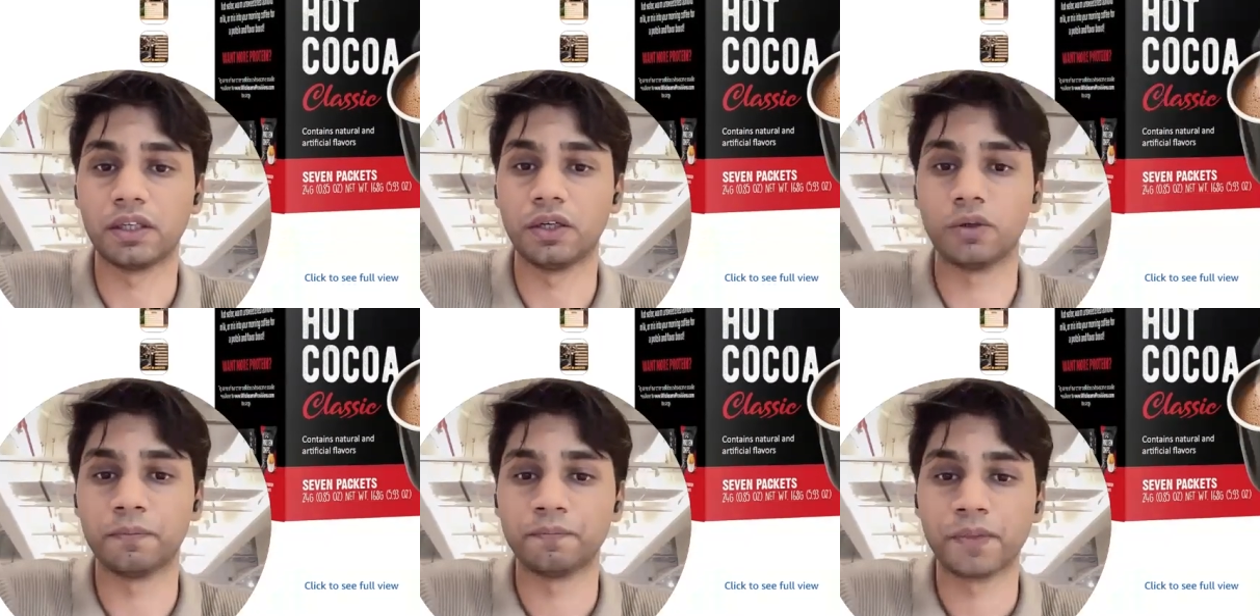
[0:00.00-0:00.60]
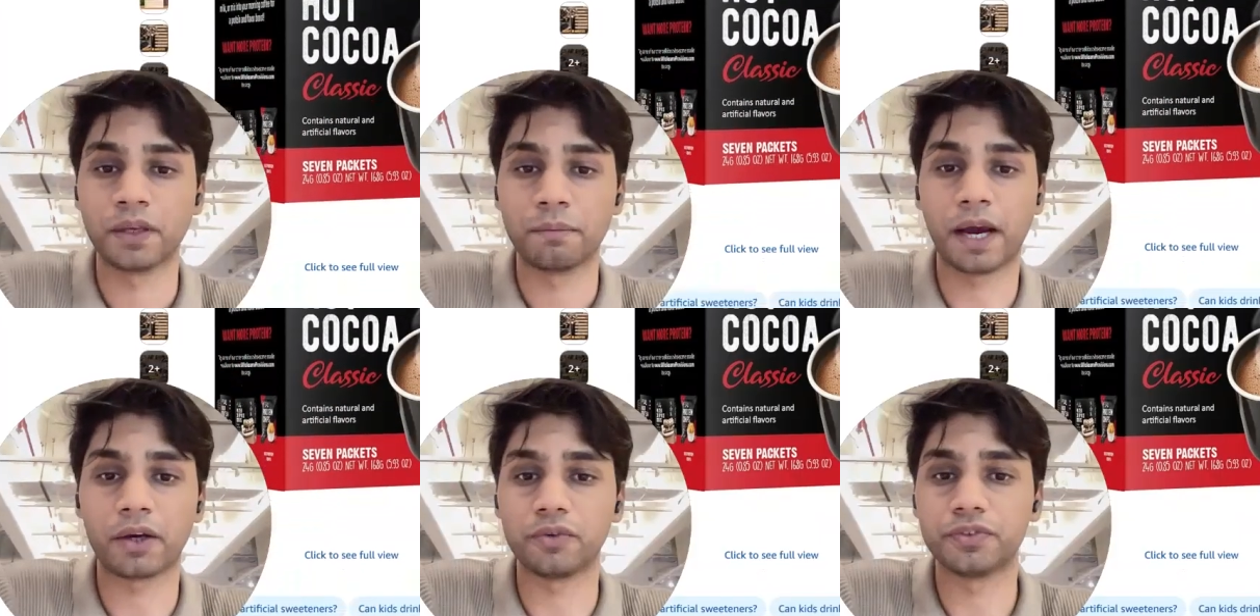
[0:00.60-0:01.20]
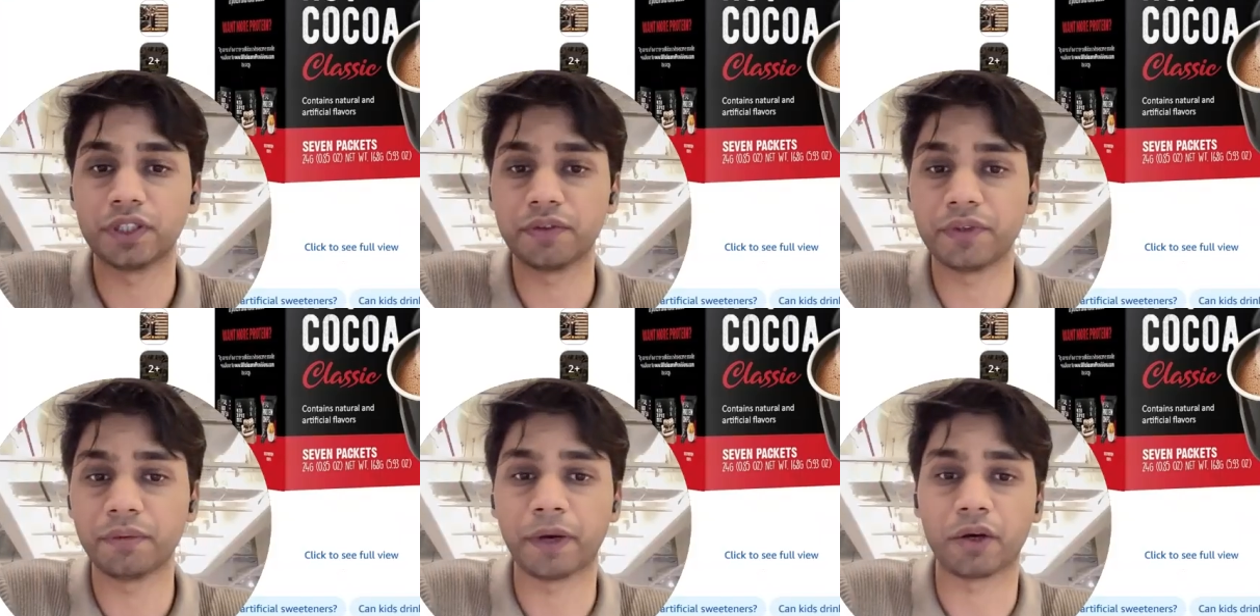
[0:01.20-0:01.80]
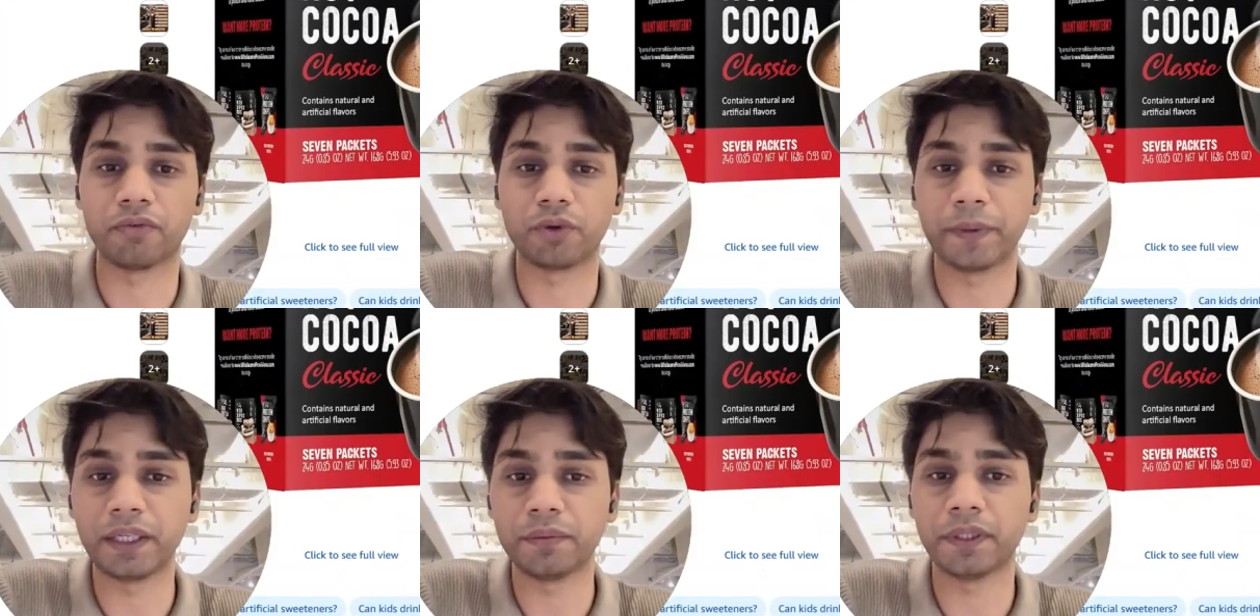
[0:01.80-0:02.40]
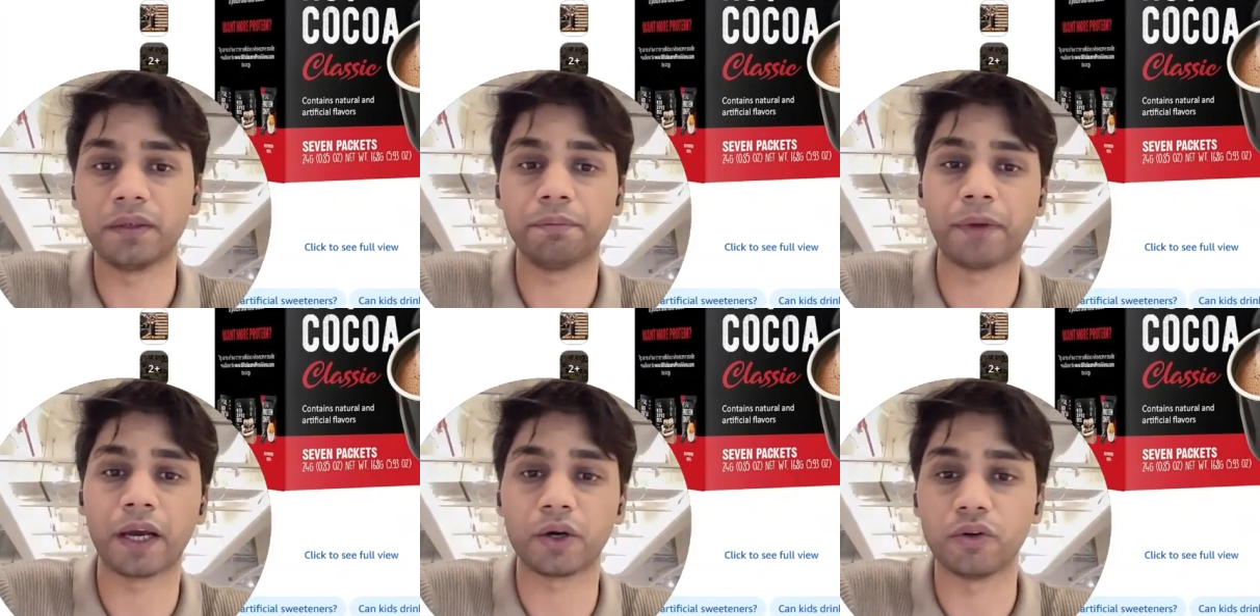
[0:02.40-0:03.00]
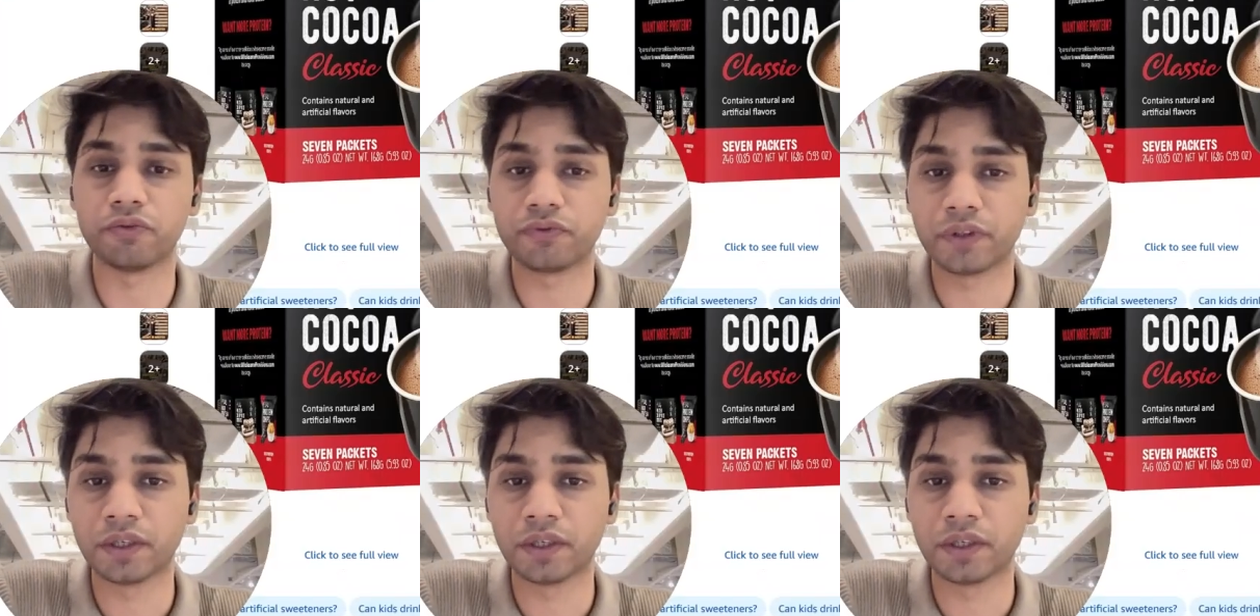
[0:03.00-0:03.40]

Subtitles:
You know, pack of 7, pack of 21, pack of